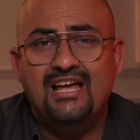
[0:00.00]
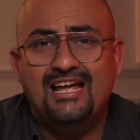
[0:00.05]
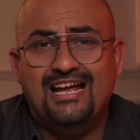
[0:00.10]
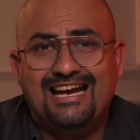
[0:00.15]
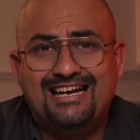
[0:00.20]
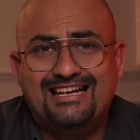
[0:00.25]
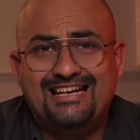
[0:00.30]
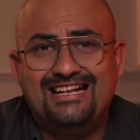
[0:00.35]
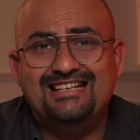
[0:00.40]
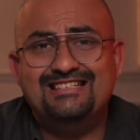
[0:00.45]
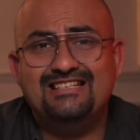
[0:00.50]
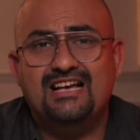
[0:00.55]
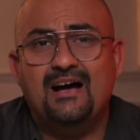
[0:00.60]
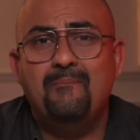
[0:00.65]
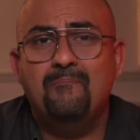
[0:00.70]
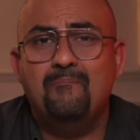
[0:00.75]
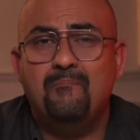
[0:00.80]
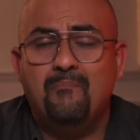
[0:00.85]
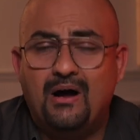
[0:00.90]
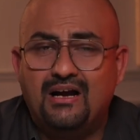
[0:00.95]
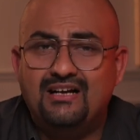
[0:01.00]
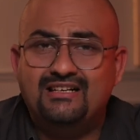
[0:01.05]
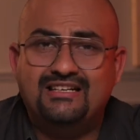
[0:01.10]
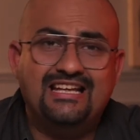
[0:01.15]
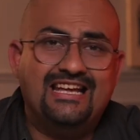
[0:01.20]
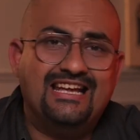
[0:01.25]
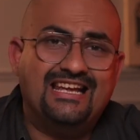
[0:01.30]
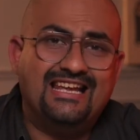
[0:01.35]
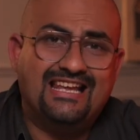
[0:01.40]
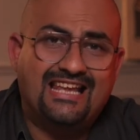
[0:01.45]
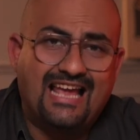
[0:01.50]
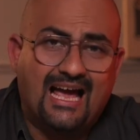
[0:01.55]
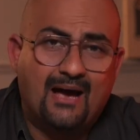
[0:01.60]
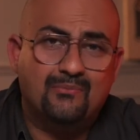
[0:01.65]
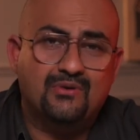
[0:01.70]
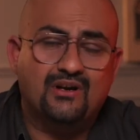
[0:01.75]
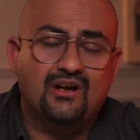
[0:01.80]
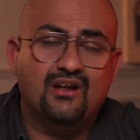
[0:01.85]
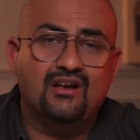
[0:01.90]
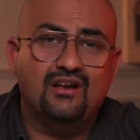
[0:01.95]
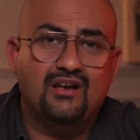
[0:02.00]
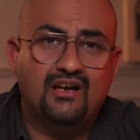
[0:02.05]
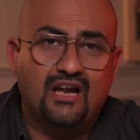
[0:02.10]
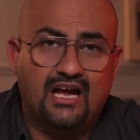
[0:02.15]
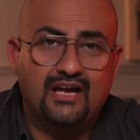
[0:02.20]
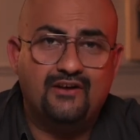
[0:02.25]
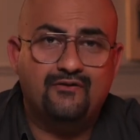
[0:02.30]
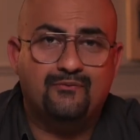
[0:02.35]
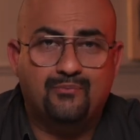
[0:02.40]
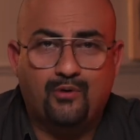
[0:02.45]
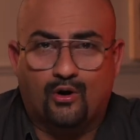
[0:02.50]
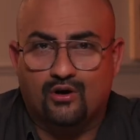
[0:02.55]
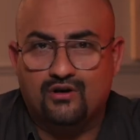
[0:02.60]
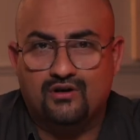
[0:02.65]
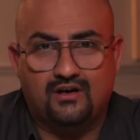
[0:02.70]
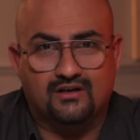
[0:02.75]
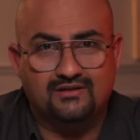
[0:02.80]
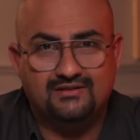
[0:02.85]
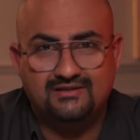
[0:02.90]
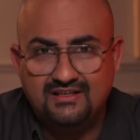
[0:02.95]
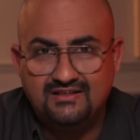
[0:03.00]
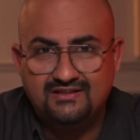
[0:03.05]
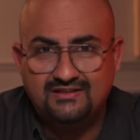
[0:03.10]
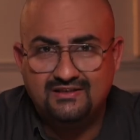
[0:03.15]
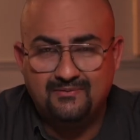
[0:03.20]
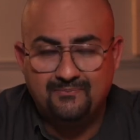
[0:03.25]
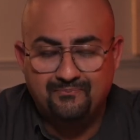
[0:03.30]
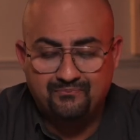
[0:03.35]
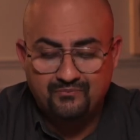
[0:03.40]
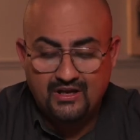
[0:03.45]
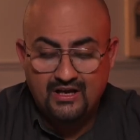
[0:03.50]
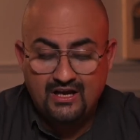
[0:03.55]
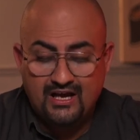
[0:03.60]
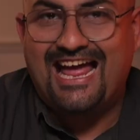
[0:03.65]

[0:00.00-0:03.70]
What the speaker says: It is a multi-camera live broadcast system